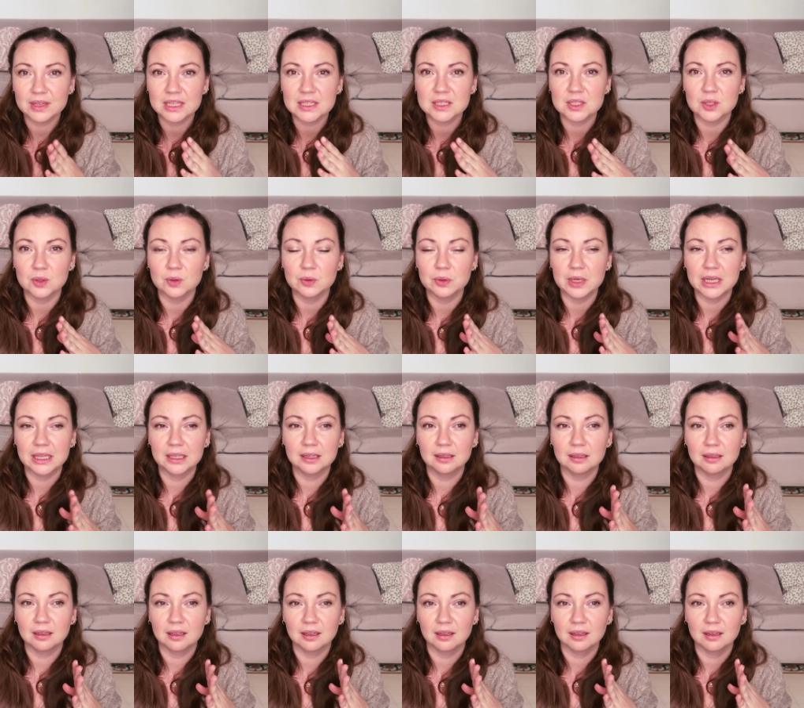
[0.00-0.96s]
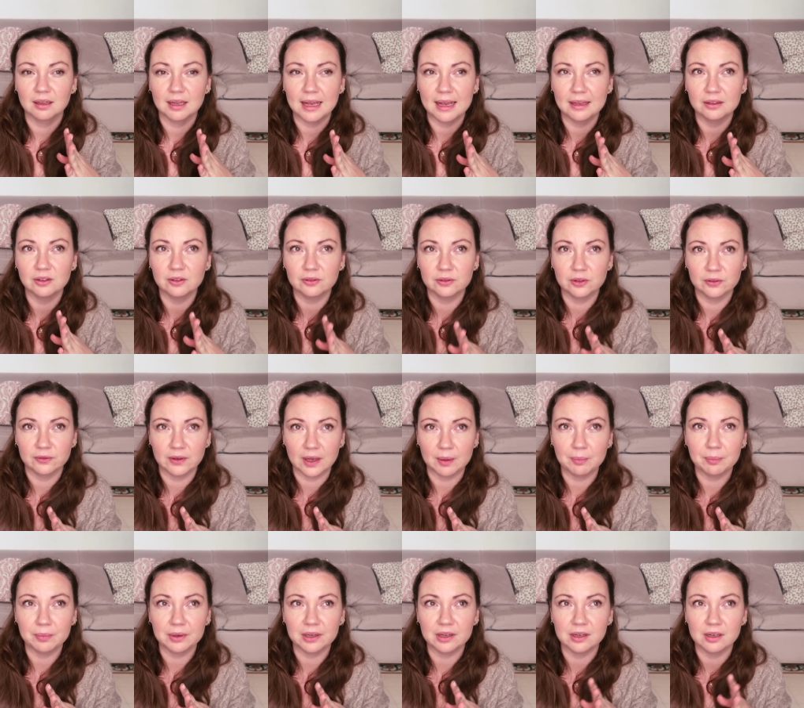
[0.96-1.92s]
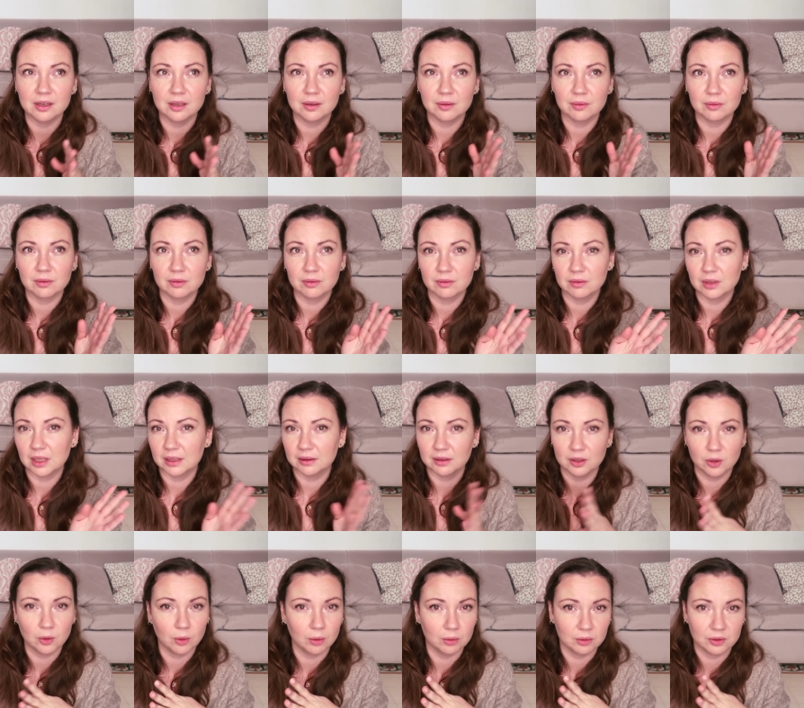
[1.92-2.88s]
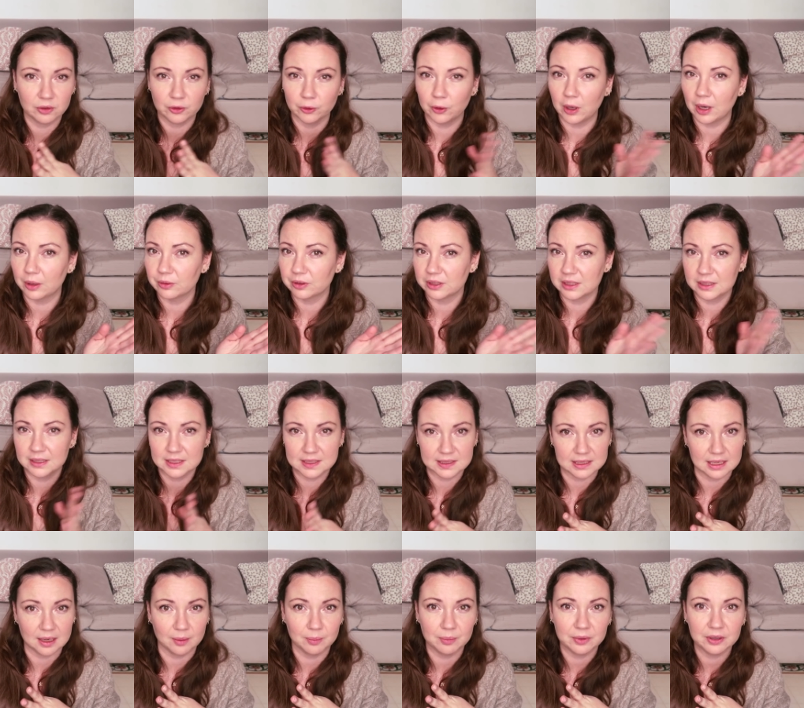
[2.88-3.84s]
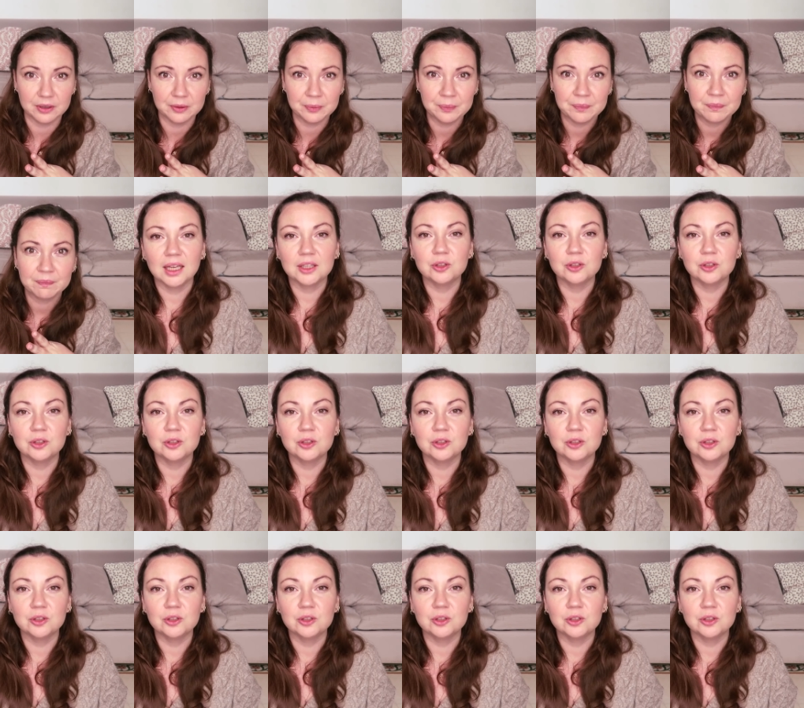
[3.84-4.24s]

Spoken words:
So in end of November and throughout the December,